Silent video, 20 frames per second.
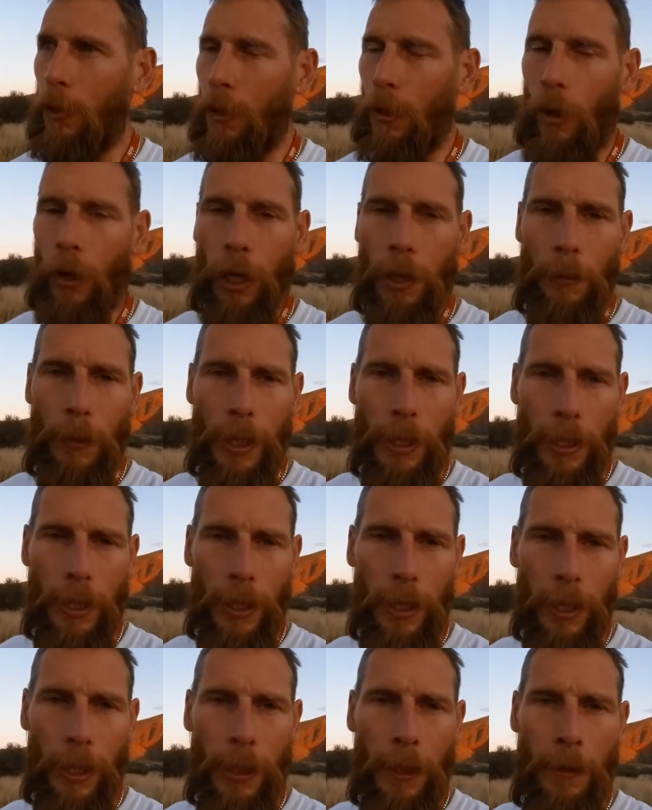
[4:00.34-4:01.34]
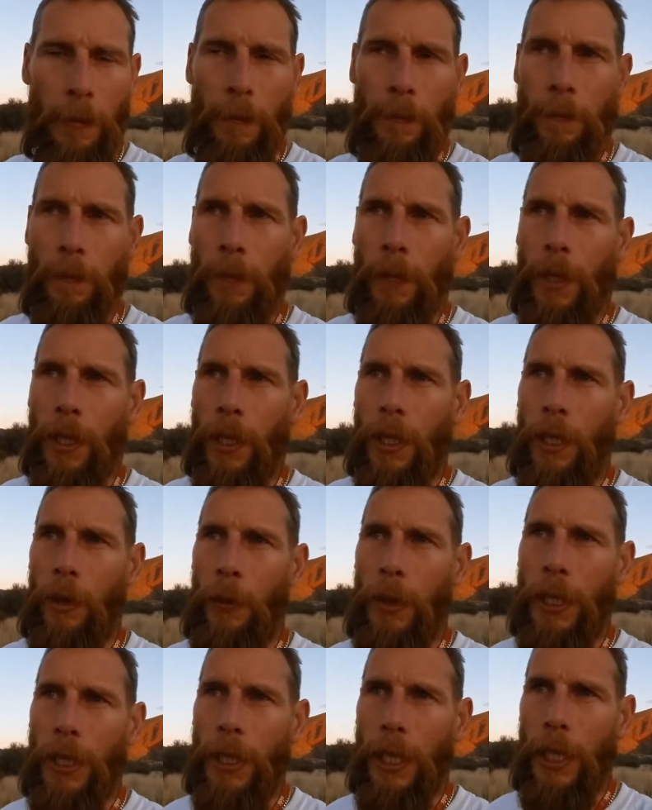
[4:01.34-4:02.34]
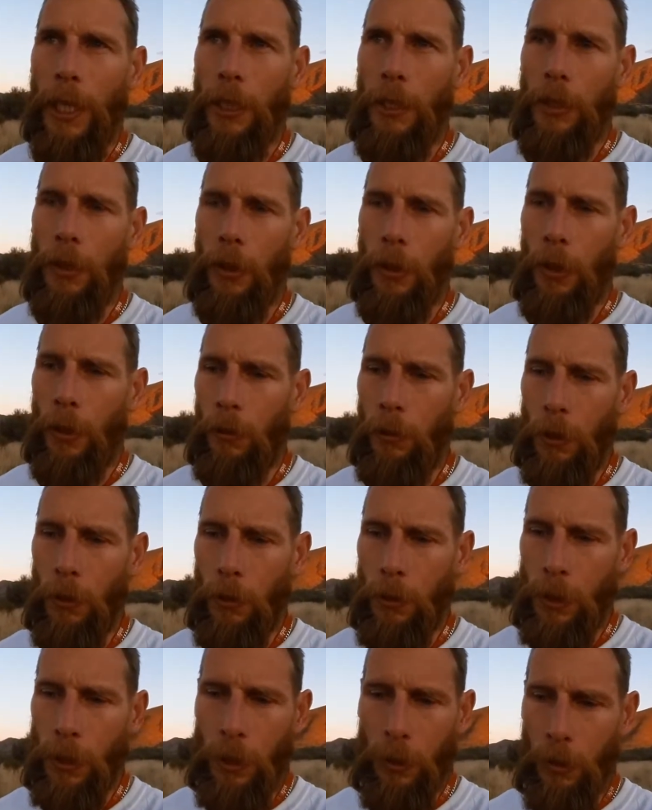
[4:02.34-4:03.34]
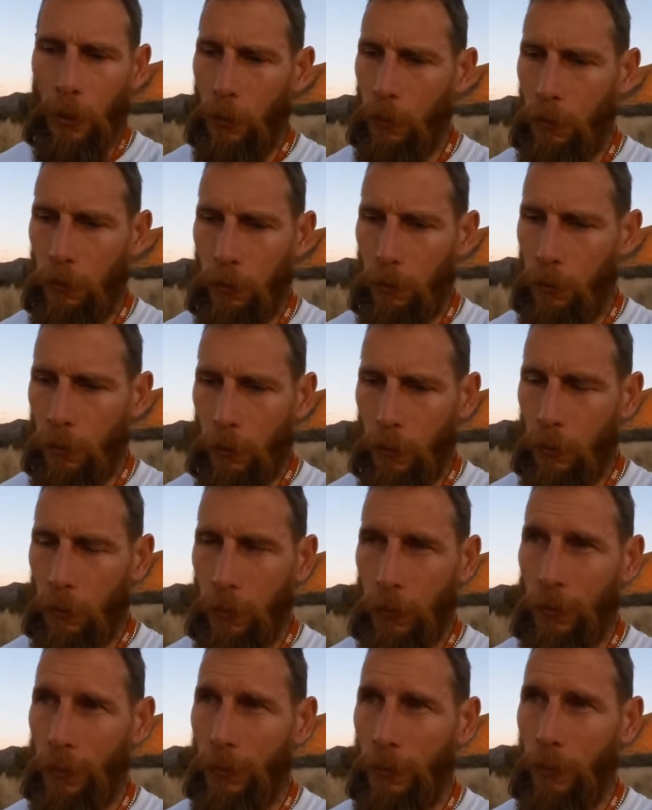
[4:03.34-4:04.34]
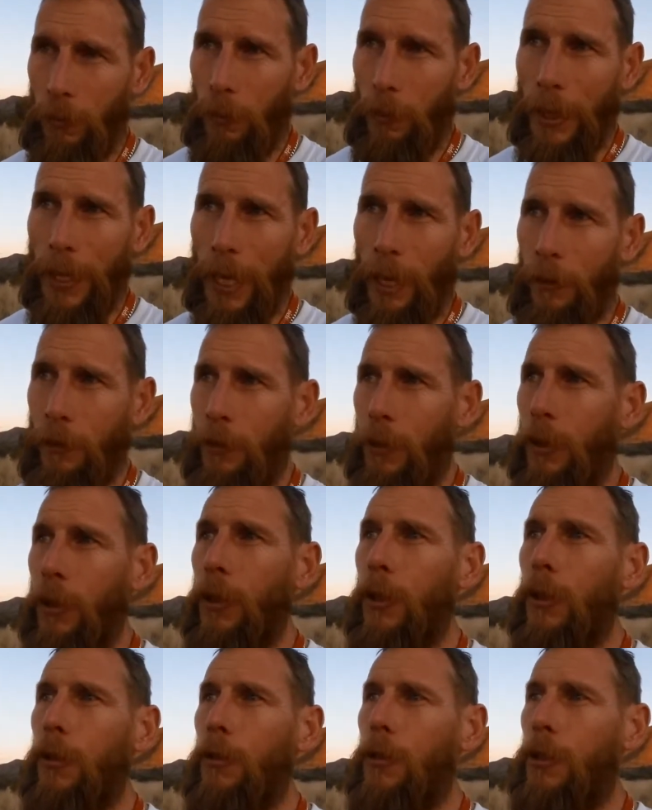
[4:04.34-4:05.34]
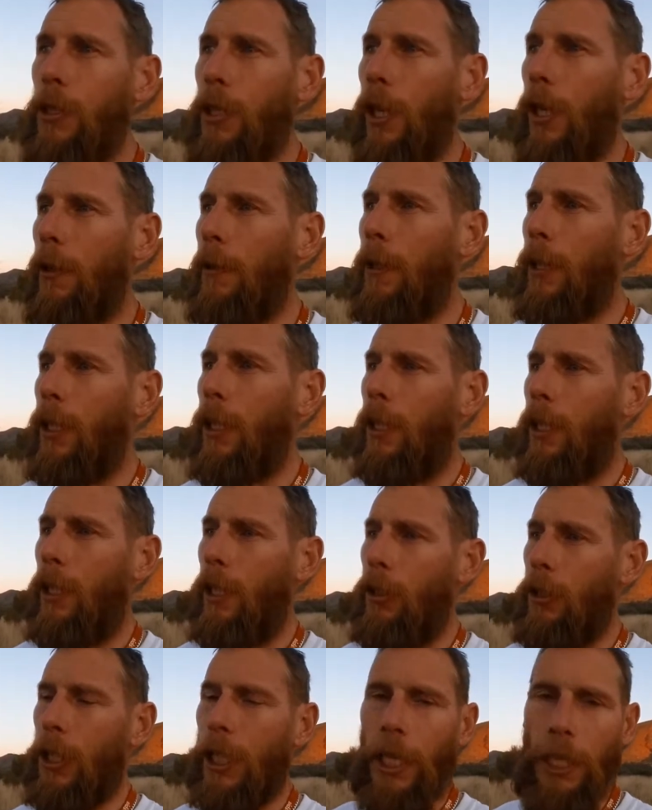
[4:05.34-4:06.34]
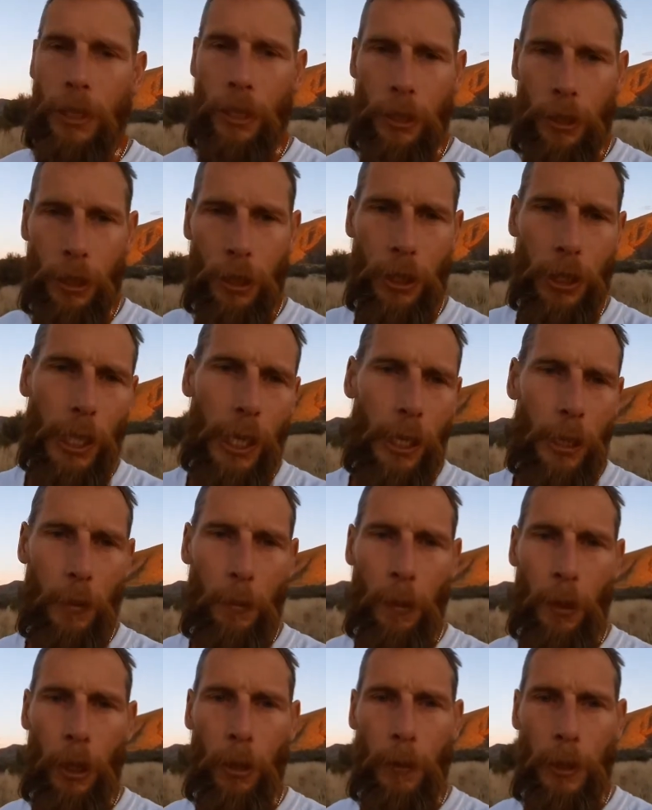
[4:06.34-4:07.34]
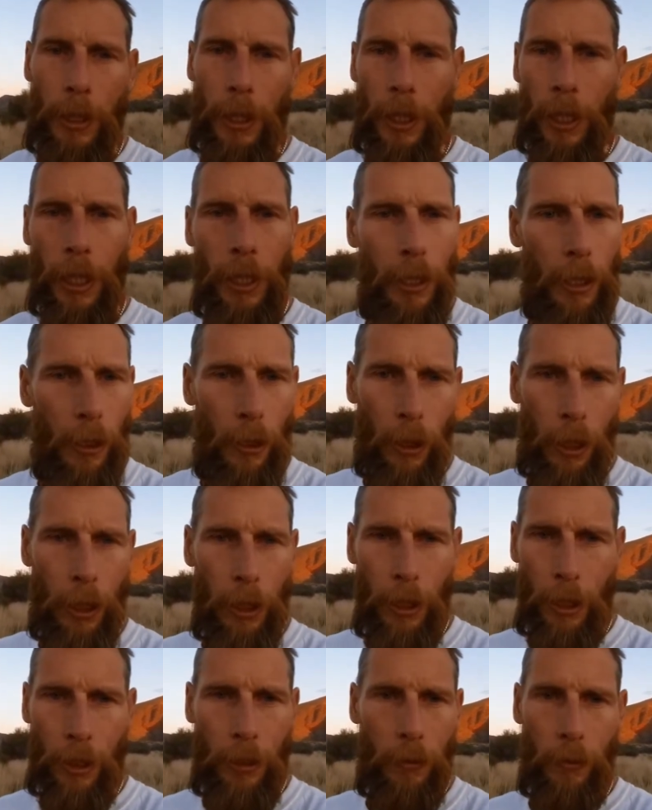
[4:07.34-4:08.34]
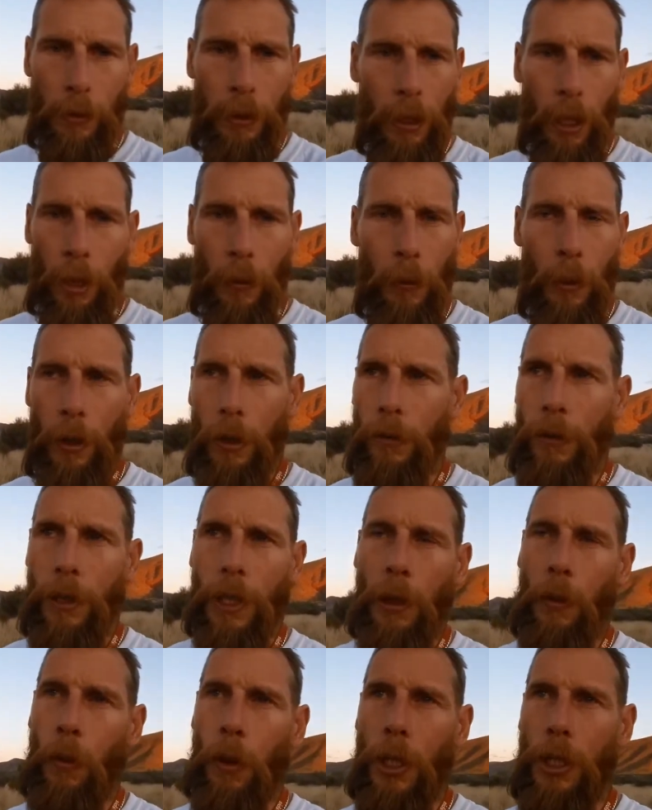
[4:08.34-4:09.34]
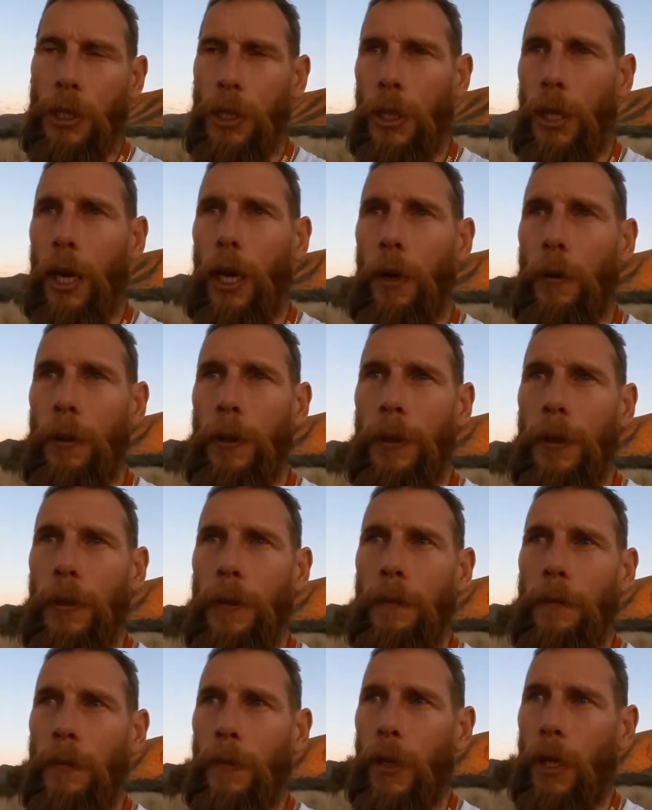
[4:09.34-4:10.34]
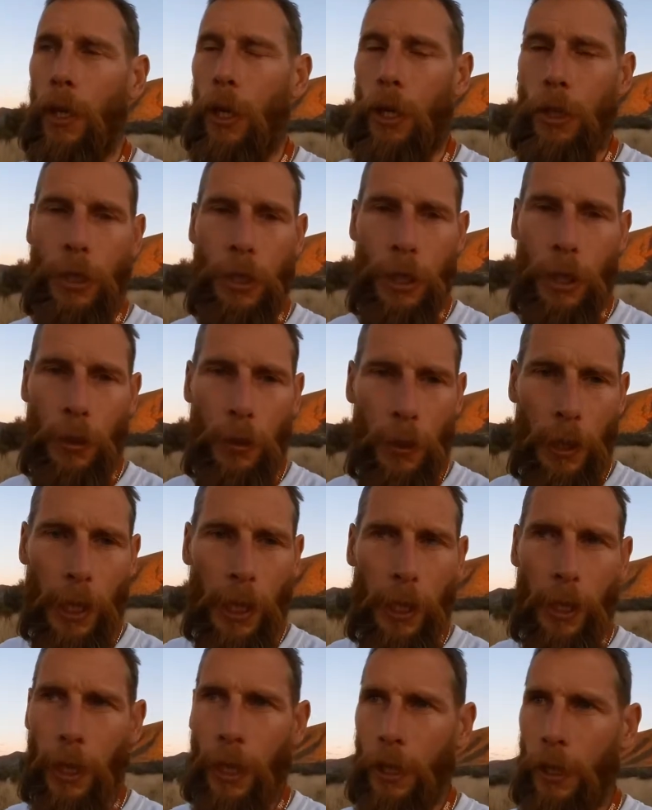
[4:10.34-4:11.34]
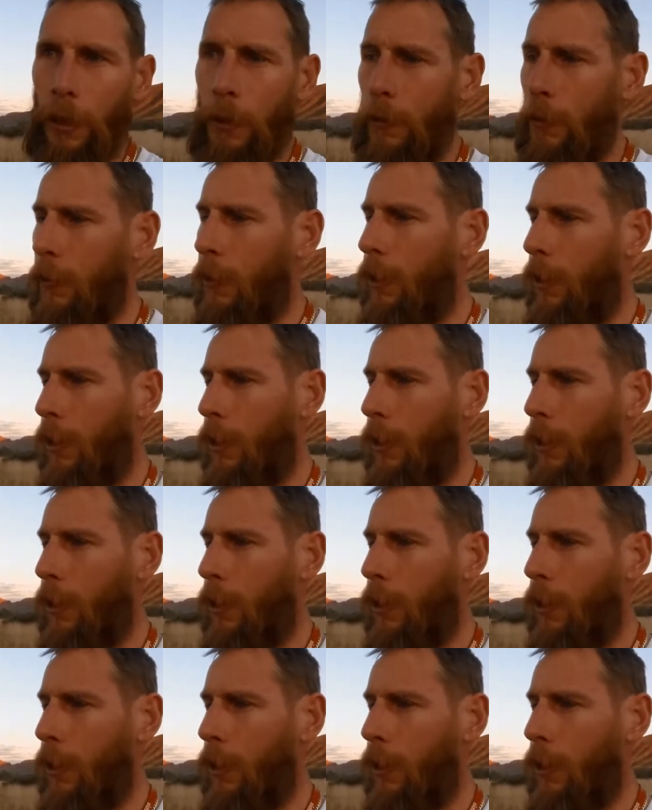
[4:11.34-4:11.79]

with time yesterday, and we didn't get into Uluru until mid afternoon. So it was a case of just getting the permits and letting the guys go wherever they wanted to go. And I just chilled out, had a